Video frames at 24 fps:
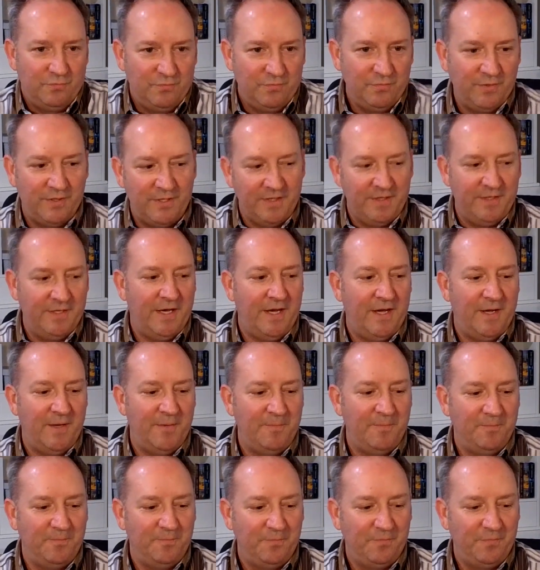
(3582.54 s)

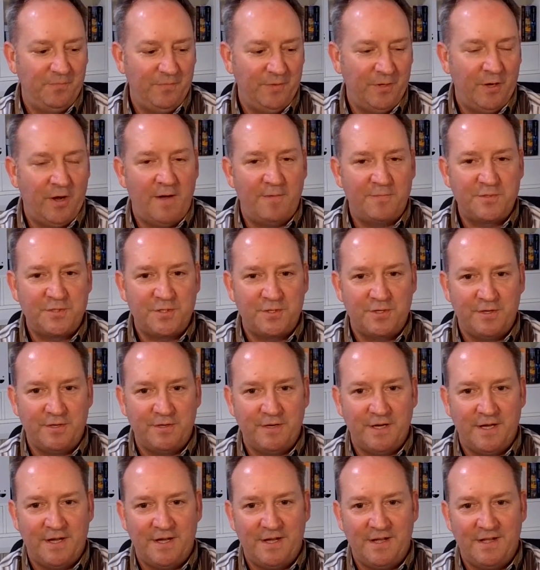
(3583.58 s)
the the
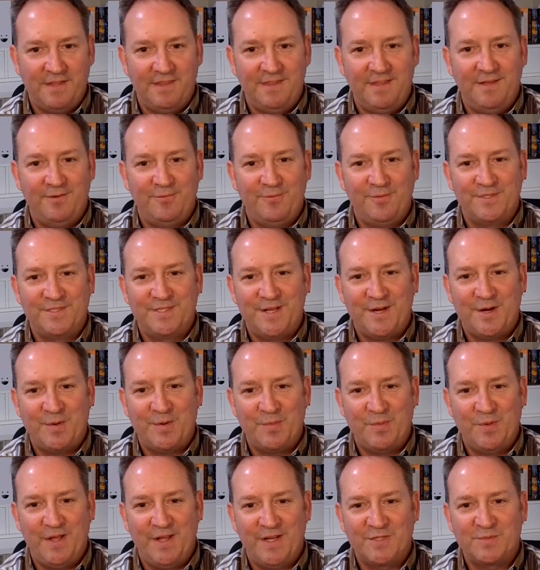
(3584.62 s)
officer that was
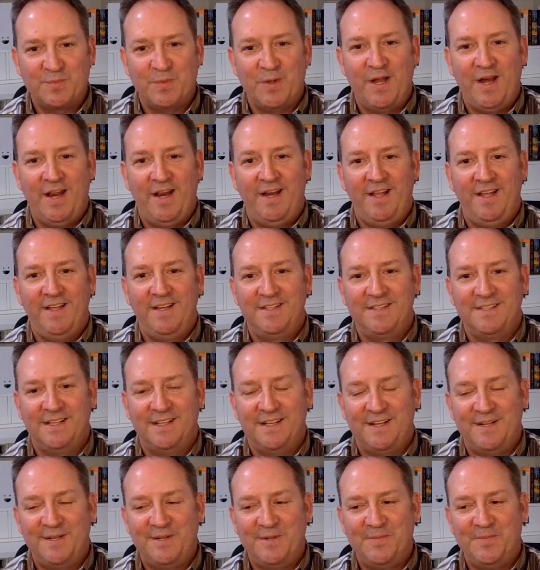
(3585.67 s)
there explaining it,
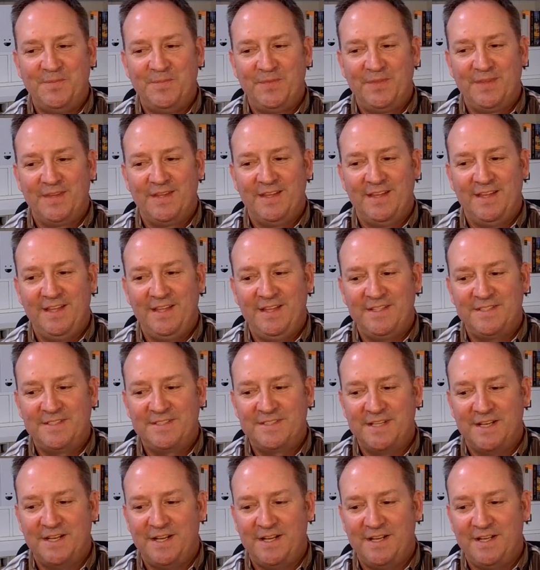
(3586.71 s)

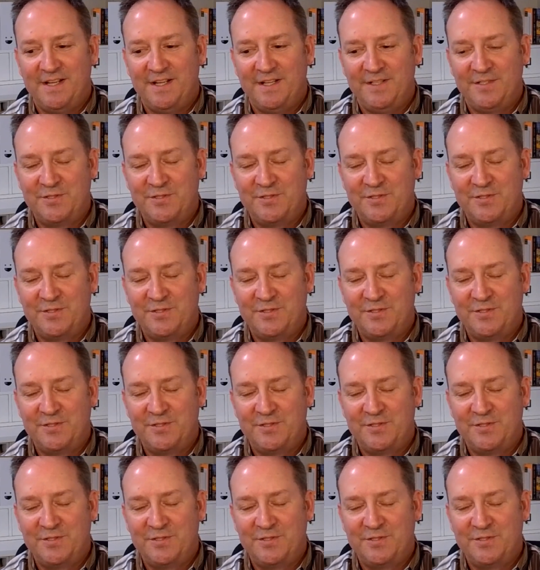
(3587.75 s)
it's now